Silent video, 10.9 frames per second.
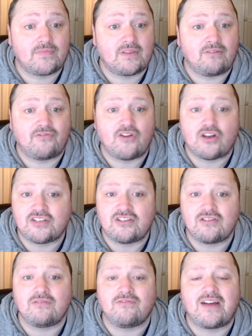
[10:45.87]

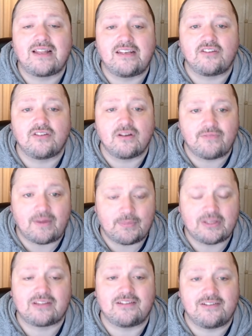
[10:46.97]
Fortitude Valley on November the
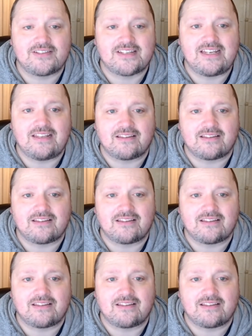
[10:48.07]
thirteenth.